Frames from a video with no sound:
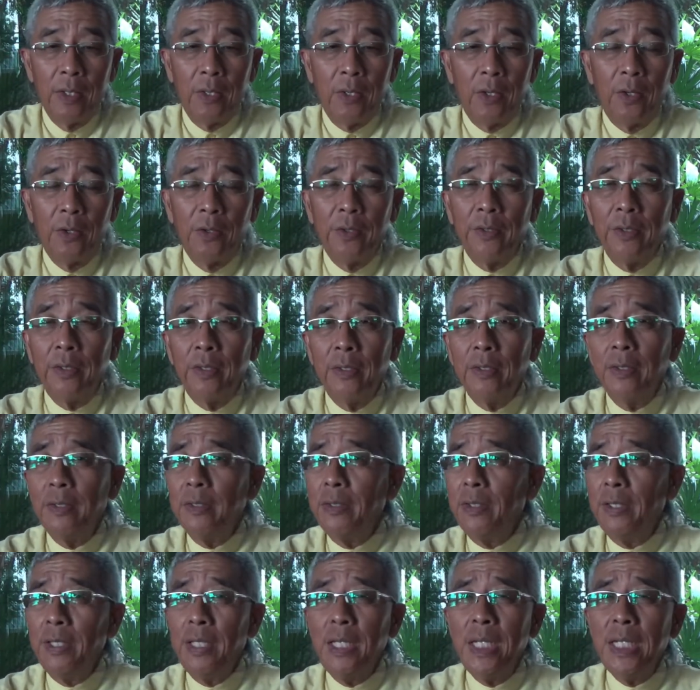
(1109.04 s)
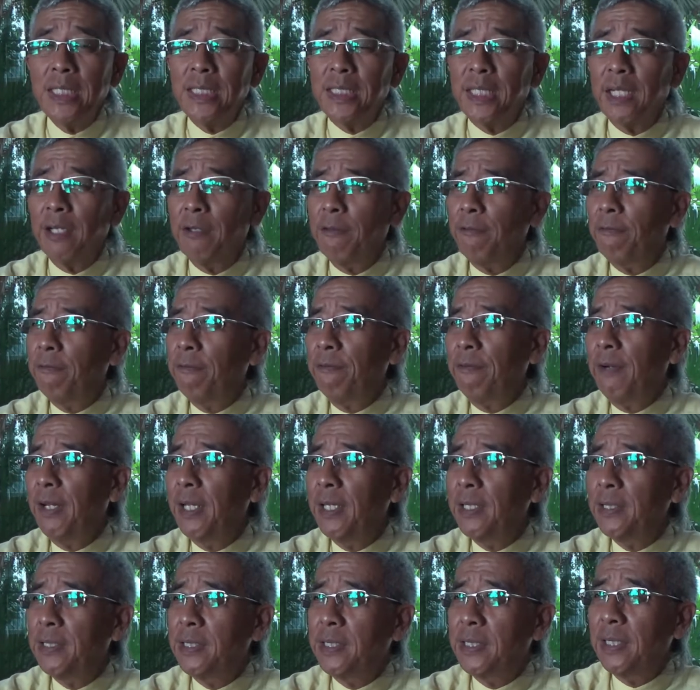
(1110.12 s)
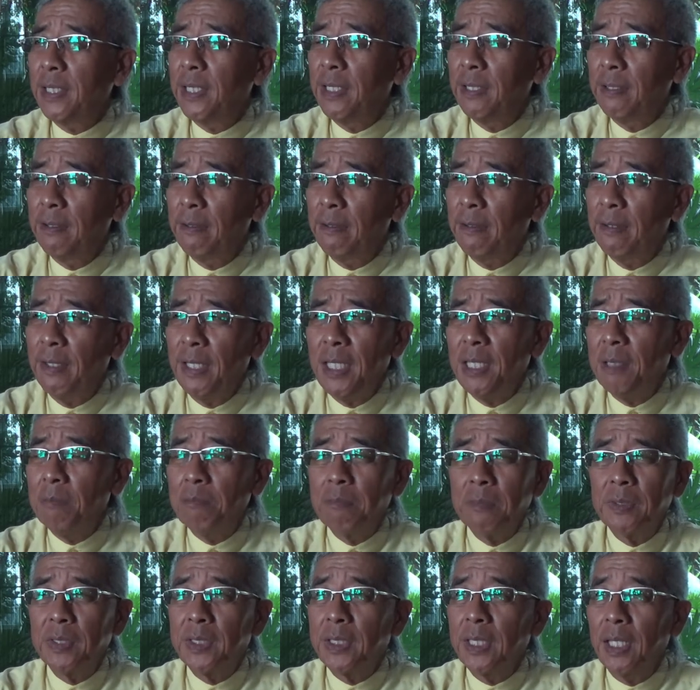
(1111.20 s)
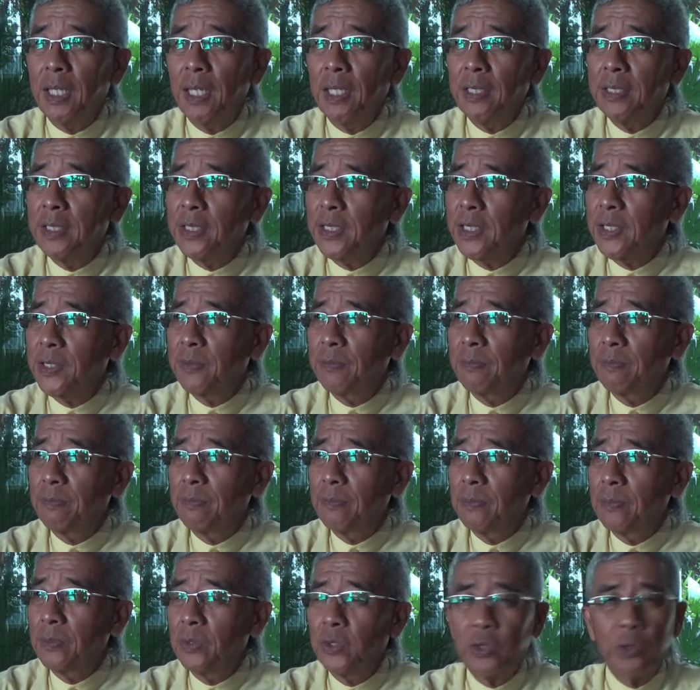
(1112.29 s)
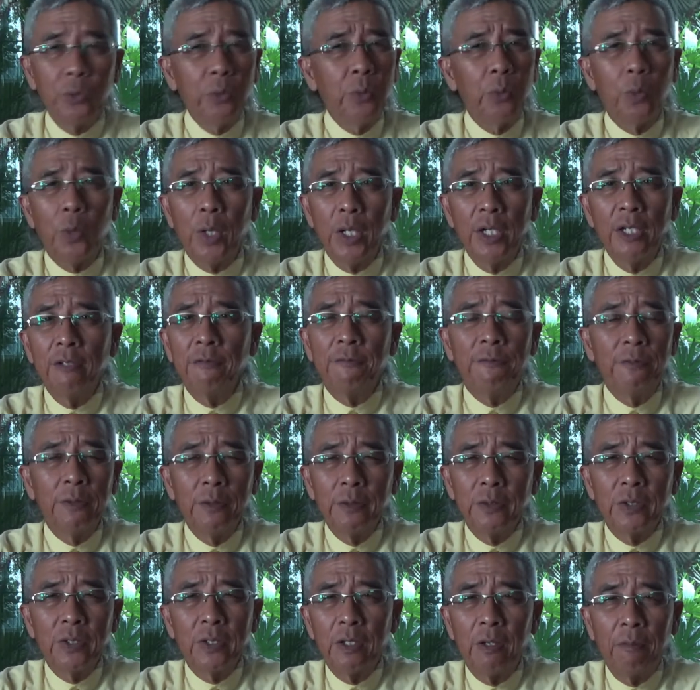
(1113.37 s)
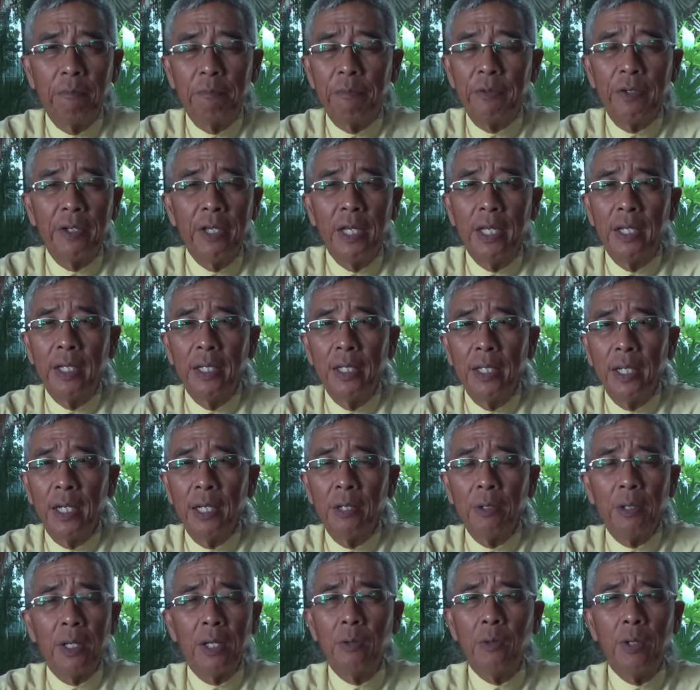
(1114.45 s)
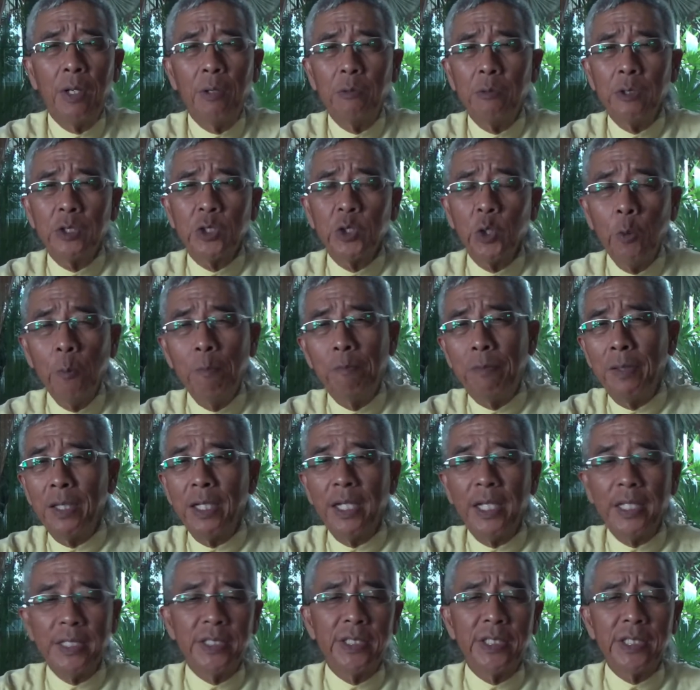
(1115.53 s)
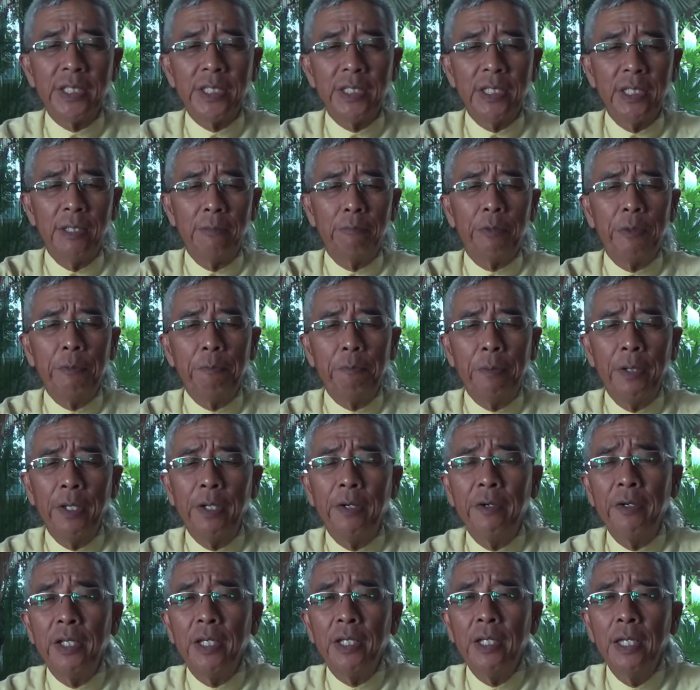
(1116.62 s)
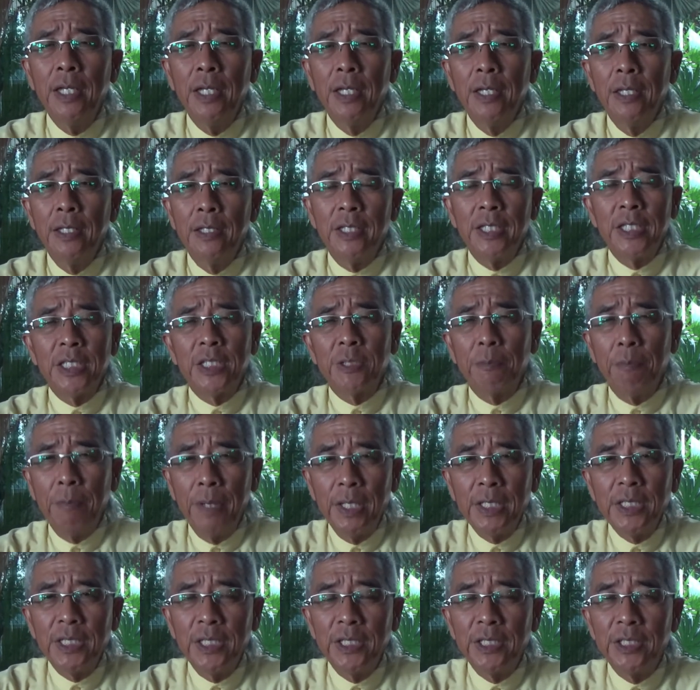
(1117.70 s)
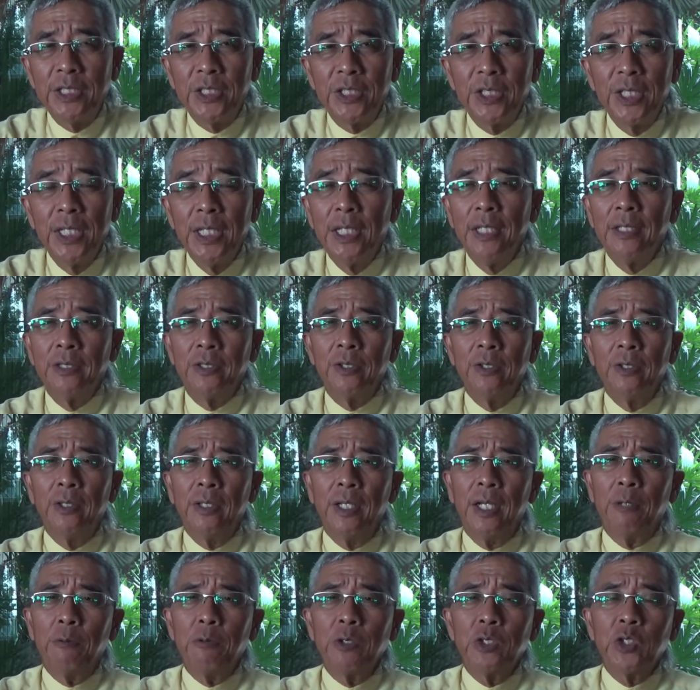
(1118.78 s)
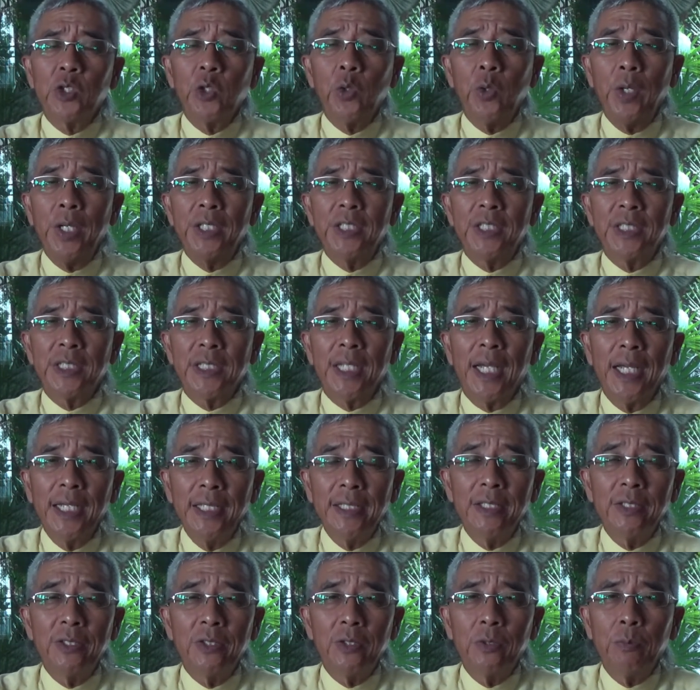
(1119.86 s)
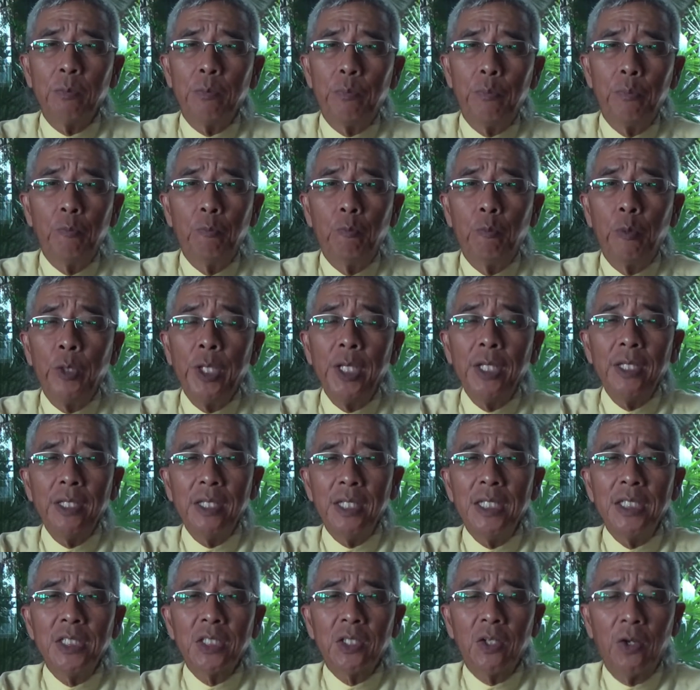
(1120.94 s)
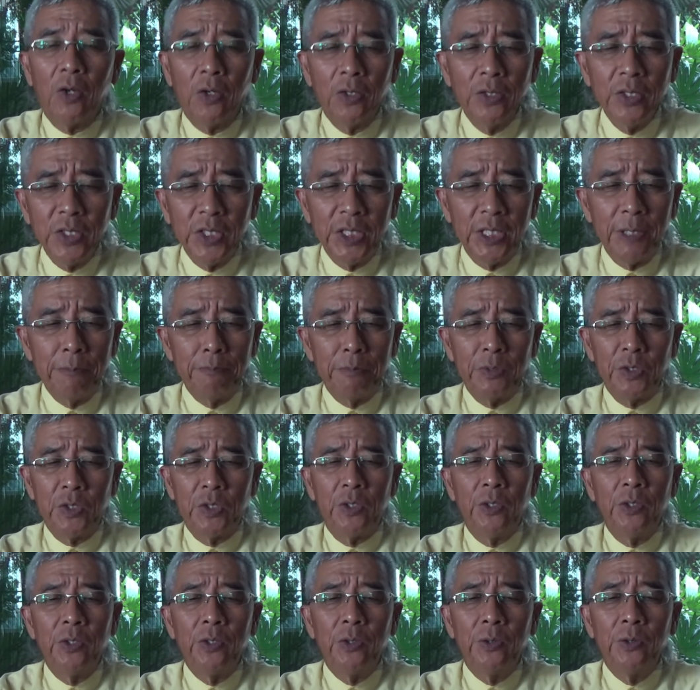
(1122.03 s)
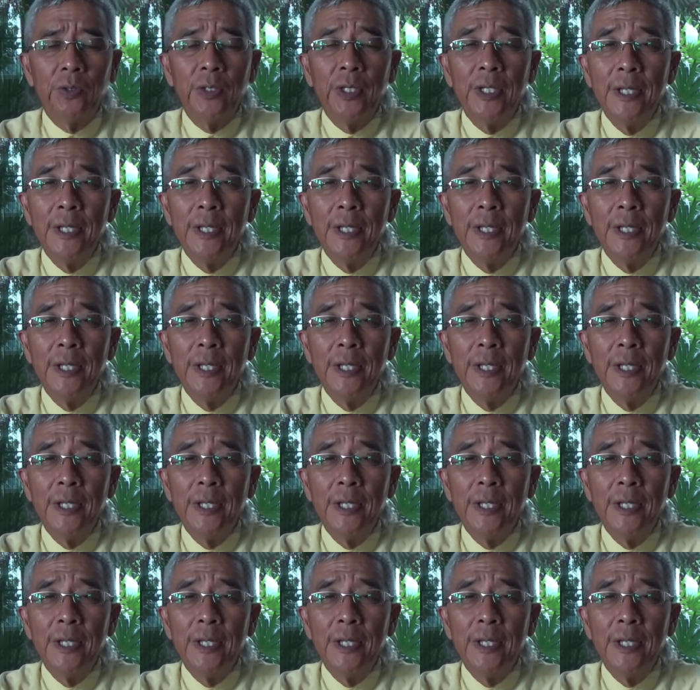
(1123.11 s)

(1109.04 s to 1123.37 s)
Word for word: Uh, these are threads and themes that are just too wonderful to comprehend. I, I, I was so blessed just in preparing this message. To, I was so excited to bring these concepts to you